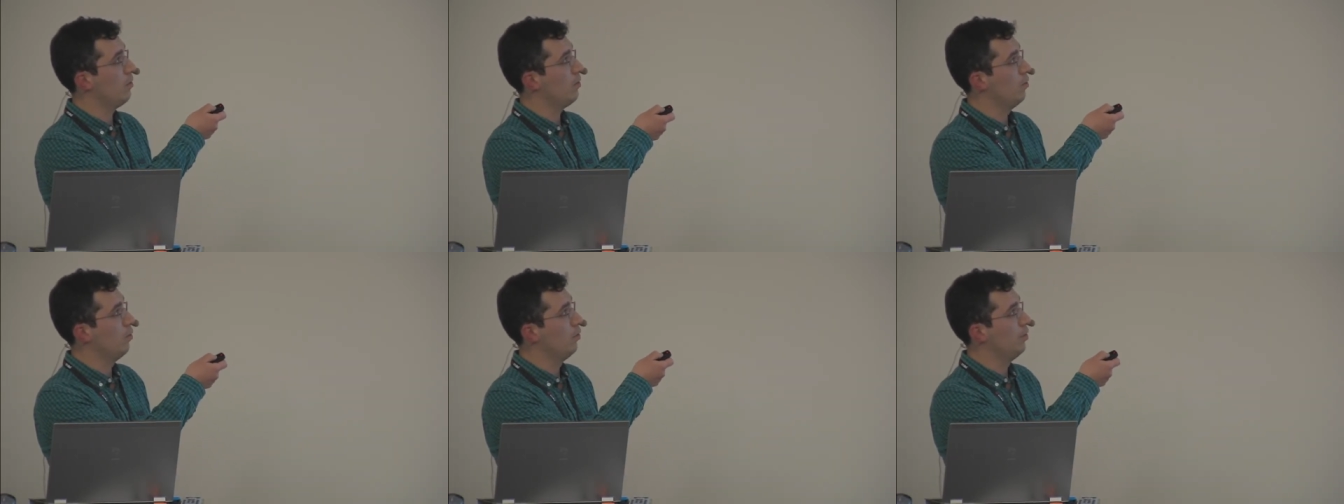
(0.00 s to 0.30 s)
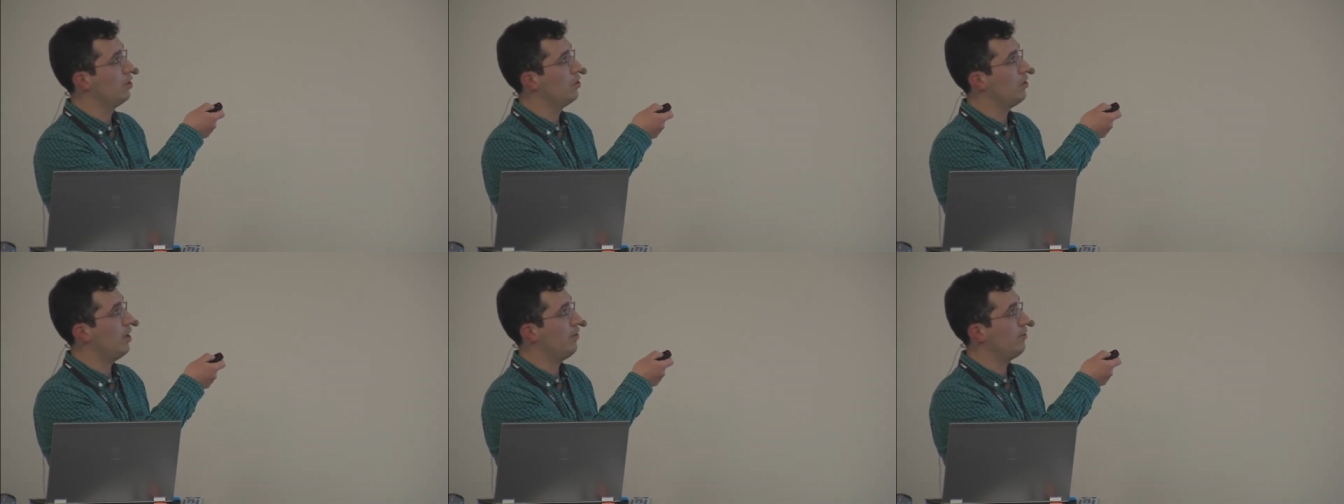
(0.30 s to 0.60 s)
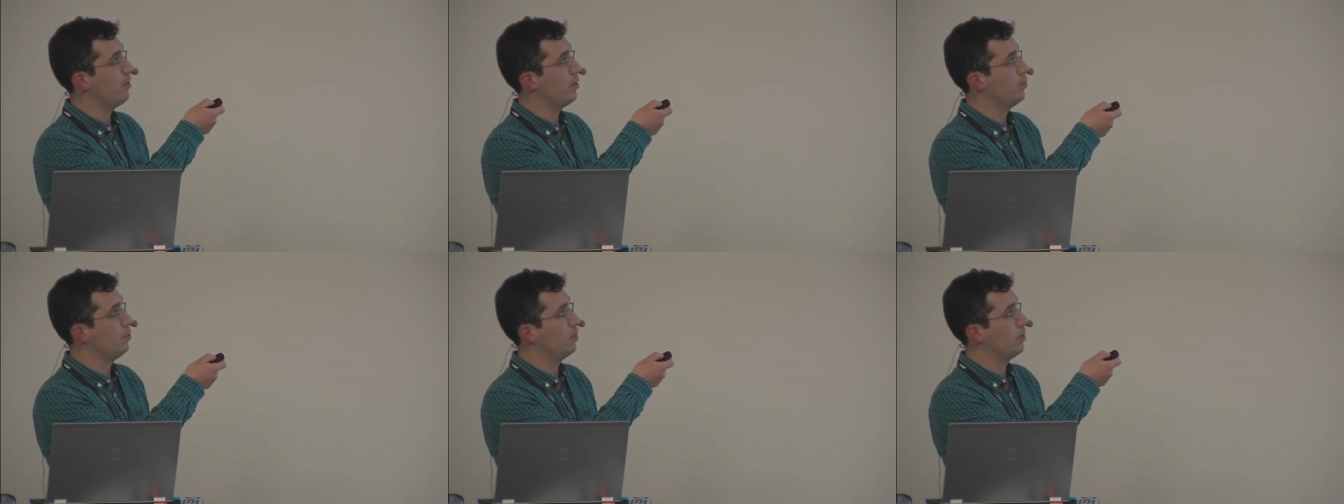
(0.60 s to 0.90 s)
all the
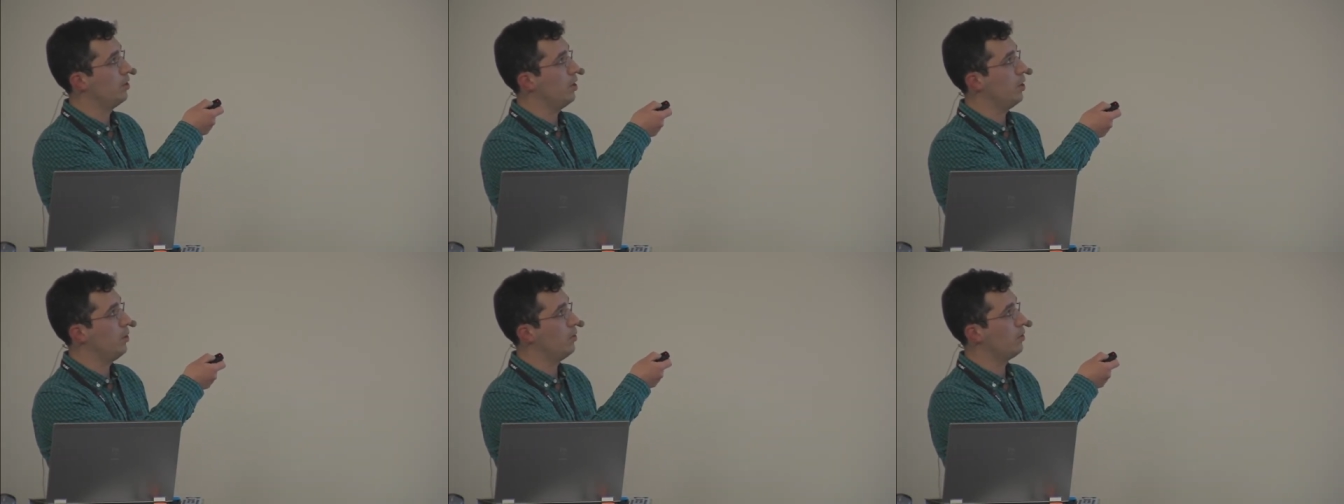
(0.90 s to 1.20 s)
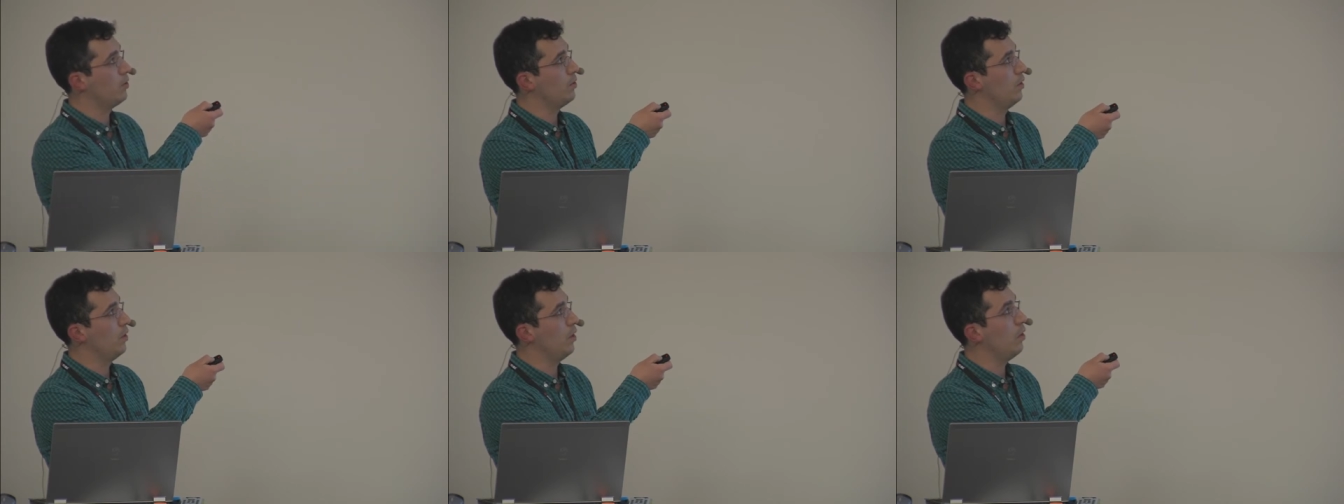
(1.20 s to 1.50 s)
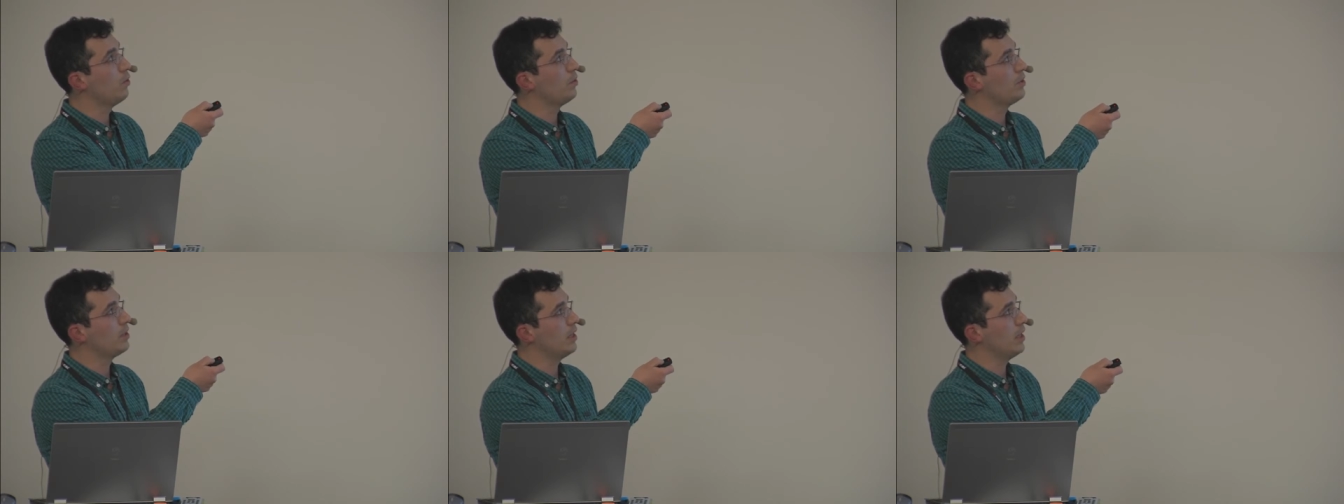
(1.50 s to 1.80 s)
traffic was going to the
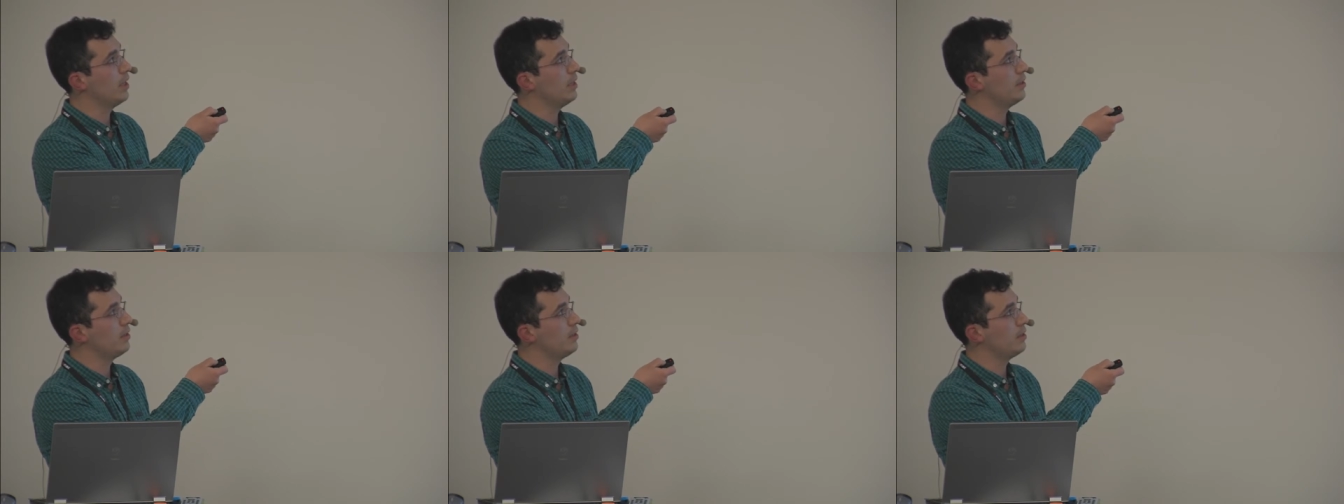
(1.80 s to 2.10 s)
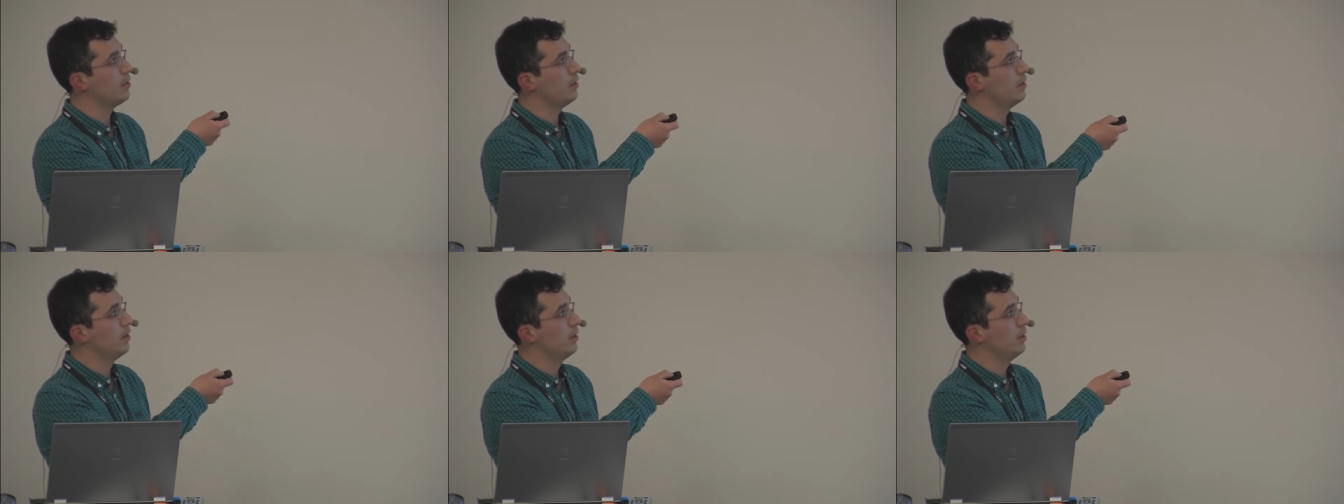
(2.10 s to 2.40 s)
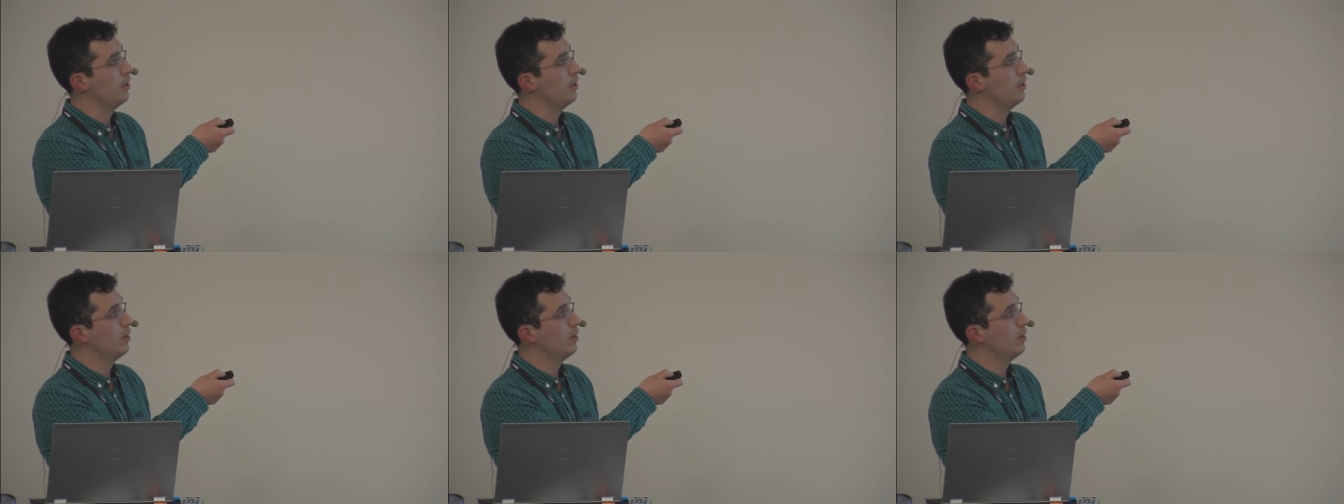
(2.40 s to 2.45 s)
old sites.